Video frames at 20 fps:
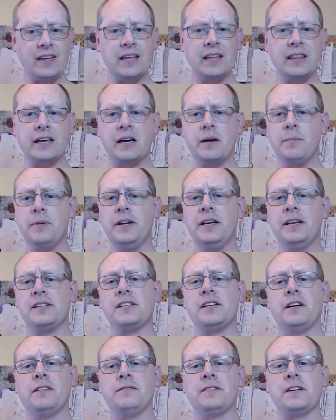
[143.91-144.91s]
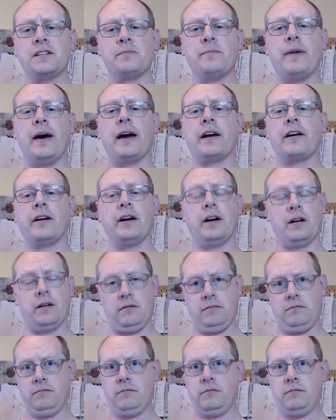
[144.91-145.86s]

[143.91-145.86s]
The company itself doesn't matter here.